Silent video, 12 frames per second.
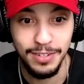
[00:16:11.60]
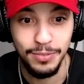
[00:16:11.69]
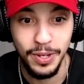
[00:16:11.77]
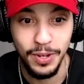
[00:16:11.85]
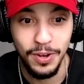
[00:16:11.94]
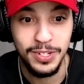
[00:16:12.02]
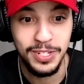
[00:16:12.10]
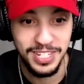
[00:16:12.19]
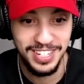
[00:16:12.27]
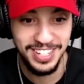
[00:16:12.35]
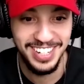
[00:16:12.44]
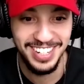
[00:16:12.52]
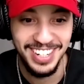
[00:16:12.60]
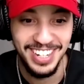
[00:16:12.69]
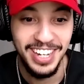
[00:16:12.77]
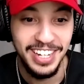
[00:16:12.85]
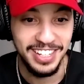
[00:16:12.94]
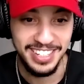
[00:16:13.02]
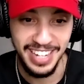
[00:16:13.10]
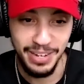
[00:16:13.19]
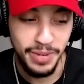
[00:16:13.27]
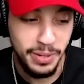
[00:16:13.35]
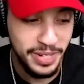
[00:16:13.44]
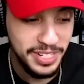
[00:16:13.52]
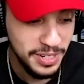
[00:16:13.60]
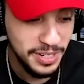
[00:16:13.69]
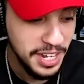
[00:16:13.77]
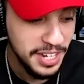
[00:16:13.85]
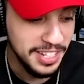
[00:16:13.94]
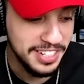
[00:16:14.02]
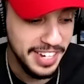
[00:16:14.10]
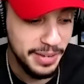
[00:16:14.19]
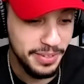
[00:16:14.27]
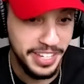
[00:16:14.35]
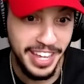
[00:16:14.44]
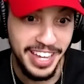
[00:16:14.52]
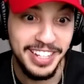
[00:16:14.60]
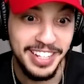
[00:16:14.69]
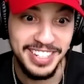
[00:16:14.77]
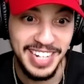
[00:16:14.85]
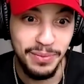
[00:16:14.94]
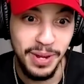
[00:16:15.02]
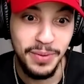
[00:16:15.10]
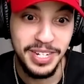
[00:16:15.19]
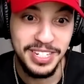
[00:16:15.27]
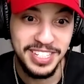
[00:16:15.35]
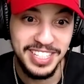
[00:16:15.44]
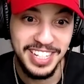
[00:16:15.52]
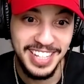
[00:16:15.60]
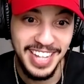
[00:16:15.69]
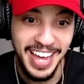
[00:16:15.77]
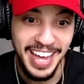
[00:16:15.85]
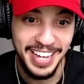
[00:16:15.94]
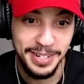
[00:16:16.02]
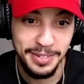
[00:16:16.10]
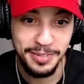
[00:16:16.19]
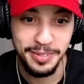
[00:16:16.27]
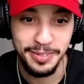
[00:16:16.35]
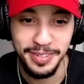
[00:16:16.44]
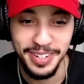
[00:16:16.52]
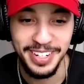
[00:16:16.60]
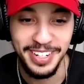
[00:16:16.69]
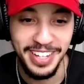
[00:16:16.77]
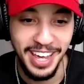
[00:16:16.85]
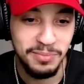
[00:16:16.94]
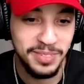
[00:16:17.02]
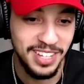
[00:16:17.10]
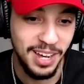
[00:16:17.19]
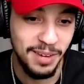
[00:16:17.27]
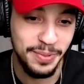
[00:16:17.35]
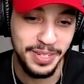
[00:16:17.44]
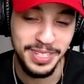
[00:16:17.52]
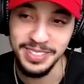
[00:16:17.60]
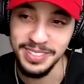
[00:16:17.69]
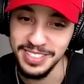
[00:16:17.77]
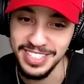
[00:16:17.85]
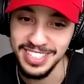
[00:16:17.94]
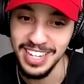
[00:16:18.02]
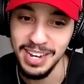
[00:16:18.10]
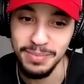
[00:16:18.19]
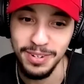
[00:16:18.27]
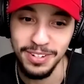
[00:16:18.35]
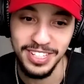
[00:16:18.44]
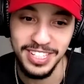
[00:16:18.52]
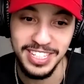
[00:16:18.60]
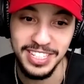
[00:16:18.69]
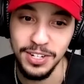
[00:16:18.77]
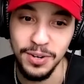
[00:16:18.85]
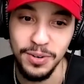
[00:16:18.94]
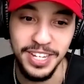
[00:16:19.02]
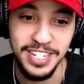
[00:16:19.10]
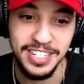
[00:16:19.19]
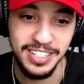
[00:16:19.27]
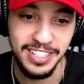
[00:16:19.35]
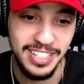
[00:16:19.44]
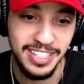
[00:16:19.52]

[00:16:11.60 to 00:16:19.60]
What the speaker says: If we all just the same way we just did that for freaking GameStop, we can stop all of this so easily.